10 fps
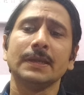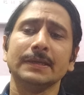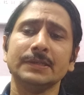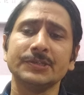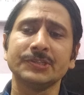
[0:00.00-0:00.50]

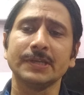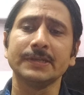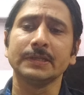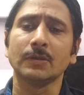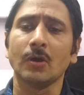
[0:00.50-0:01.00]

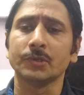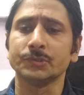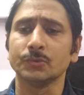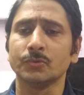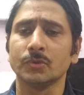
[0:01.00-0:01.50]
initiating
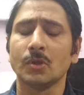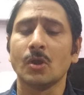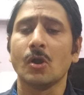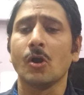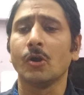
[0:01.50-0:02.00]
lawsuit
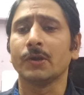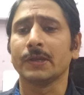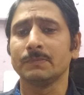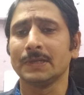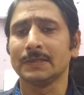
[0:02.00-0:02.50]
or
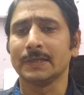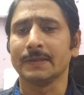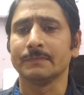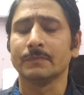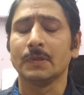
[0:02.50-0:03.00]
criminal
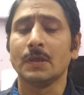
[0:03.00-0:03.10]
claim